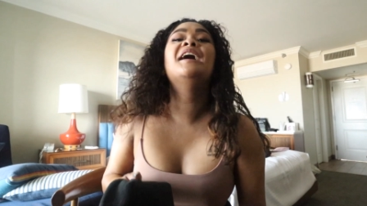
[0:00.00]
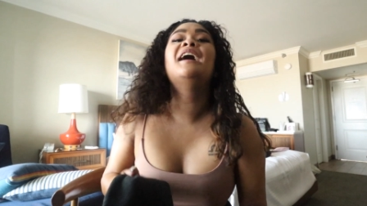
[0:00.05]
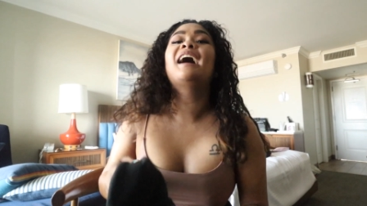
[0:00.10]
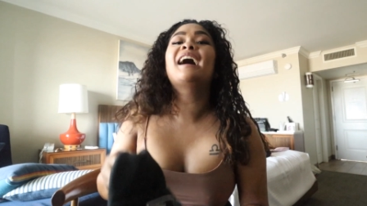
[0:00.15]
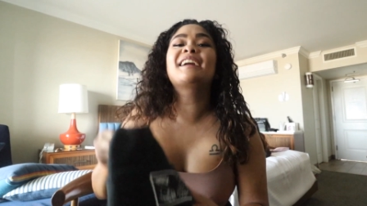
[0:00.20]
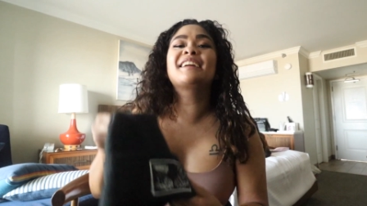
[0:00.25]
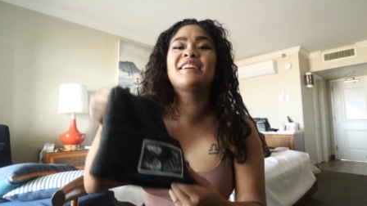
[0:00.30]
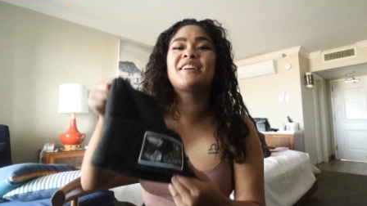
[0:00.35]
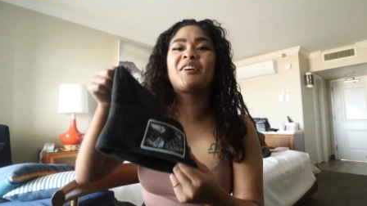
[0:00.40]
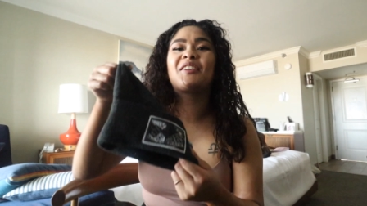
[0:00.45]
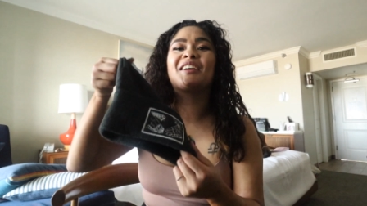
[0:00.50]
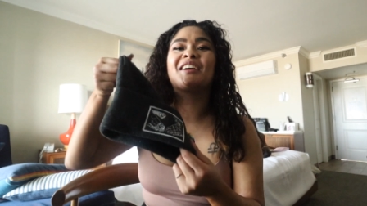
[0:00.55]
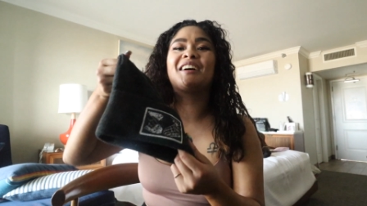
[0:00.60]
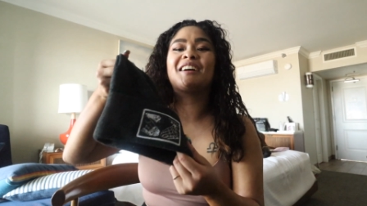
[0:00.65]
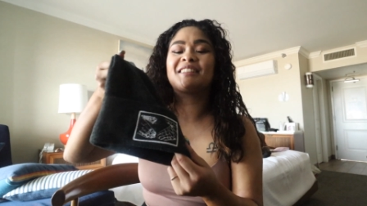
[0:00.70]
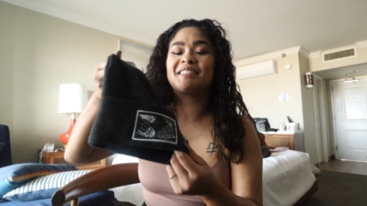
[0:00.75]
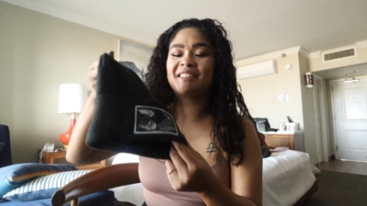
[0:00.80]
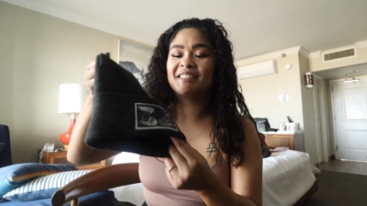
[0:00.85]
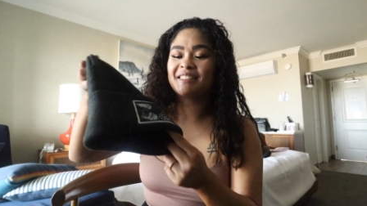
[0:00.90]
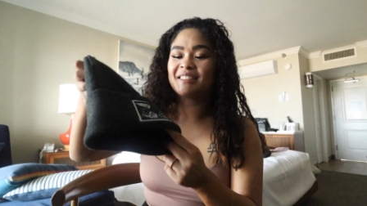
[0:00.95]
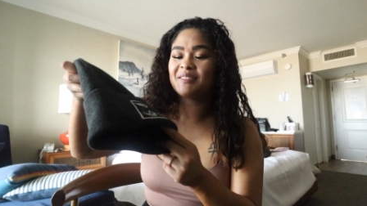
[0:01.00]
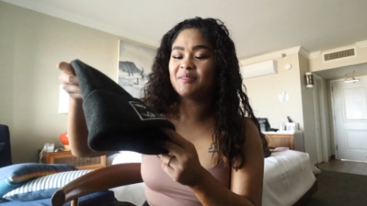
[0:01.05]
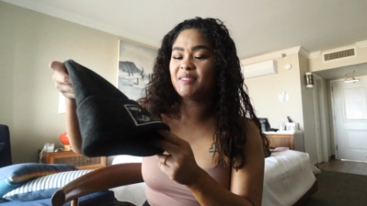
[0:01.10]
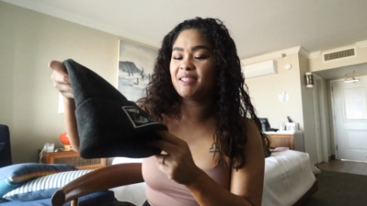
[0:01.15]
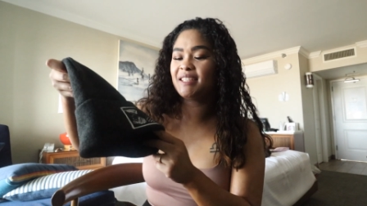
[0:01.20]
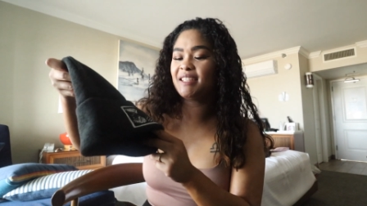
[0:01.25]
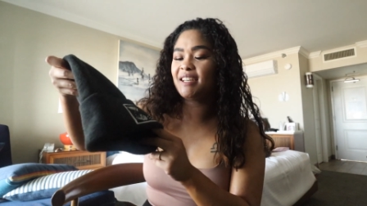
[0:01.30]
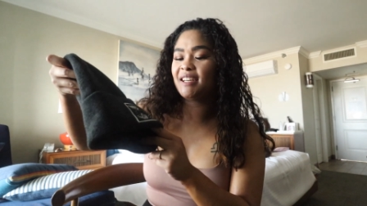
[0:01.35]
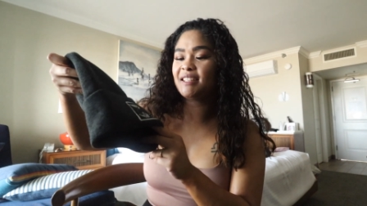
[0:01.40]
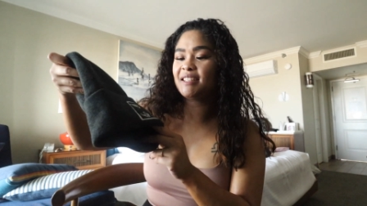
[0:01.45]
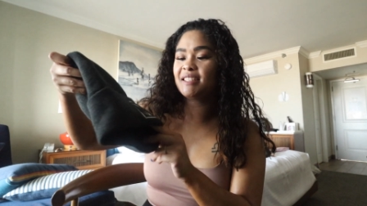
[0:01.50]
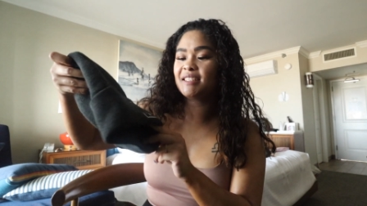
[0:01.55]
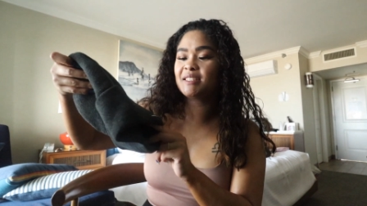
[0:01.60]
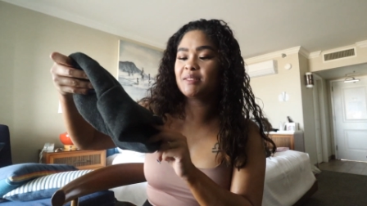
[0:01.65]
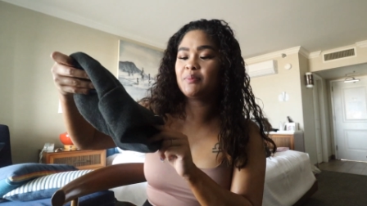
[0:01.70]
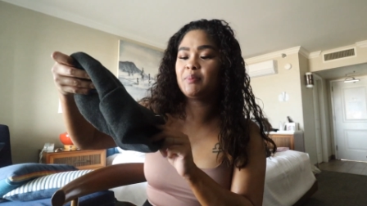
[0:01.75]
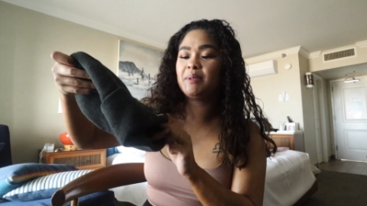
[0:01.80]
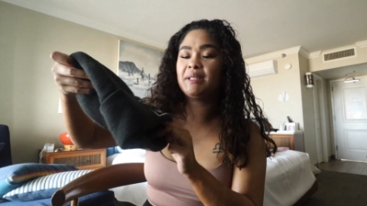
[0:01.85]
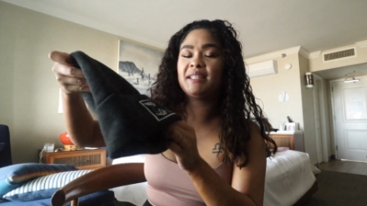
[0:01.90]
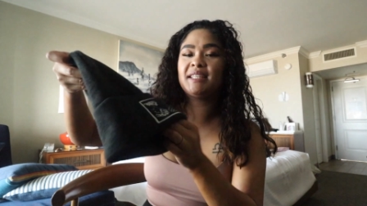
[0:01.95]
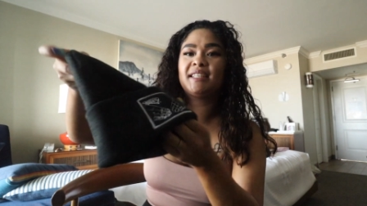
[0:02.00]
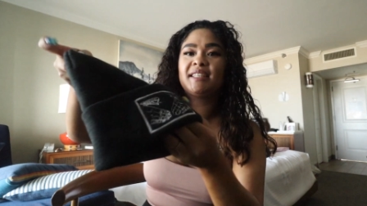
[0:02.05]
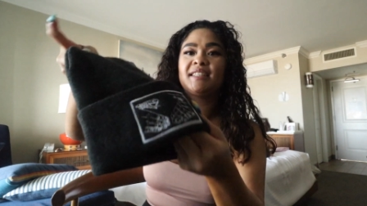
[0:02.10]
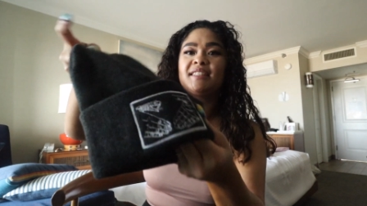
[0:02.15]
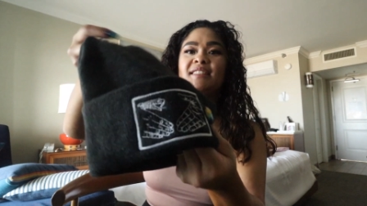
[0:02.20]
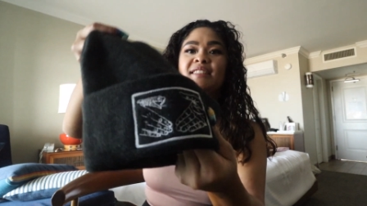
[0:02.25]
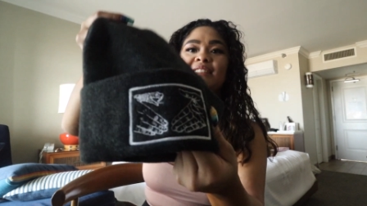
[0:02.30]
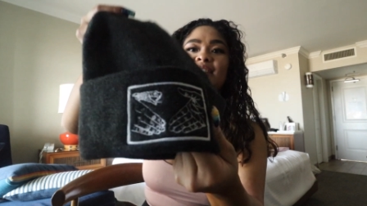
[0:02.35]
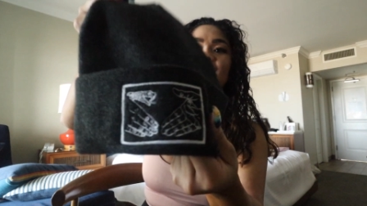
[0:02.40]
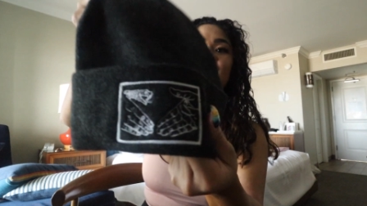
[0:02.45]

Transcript: I didn't know he got this, but he got this beanie.